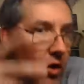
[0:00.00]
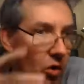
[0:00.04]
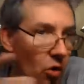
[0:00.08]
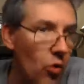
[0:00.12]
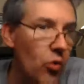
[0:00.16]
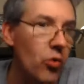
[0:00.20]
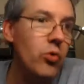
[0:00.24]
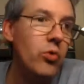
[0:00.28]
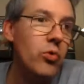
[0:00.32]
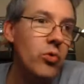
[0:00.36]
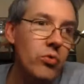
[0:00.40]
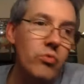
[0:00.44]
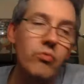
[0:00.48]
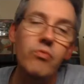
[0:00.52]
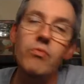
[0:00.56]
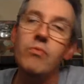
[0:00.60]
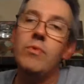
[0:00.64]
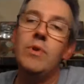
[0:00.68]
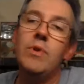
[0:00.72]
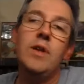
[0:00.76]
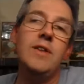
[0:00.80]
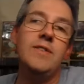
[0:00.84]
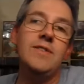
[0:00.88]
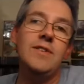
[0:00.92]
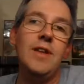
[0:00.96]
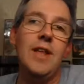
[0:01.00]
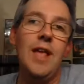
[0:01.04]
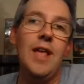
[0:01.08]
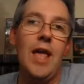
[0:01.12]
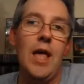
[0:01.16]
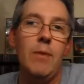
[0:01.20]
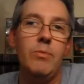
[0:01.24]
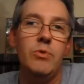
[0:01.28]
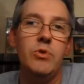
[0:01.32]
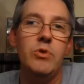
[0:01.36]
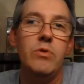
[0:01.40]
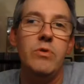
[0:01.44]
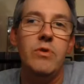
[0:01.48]
Or is it
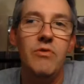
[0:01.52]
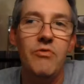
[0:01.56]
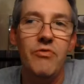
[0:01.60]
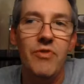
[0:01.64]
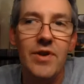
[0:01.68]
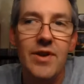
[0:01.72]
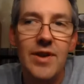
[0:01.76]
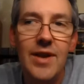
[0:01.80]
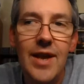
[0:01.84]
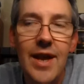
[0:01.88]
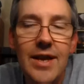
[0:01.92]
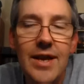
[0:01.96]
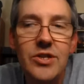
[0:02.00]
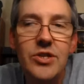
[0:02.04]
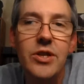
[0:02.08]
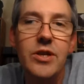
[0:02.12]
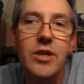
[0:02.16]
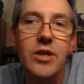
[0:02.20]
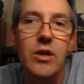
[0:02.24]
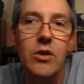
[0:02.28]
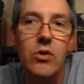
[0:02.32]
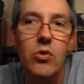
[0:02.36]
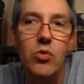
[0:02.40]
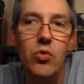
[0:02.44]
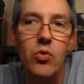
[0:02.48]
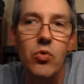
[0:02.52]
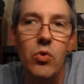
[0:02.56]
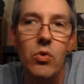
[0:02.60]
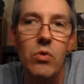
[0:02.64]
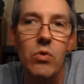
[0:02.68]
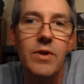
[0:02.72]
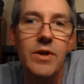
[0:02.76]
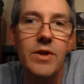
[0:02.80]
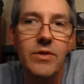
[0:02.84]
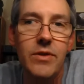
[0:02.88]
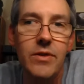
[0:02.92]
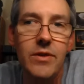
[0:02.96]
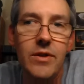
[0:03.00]
absolutely fantastic and
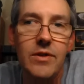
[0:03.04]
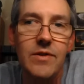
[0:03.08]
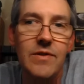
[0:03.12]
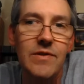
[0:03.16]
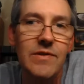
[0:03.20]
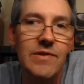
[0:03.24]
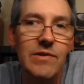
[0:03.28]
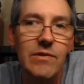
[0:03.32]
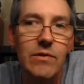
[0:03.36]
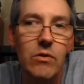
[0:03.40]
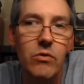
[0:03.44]
cool that it's,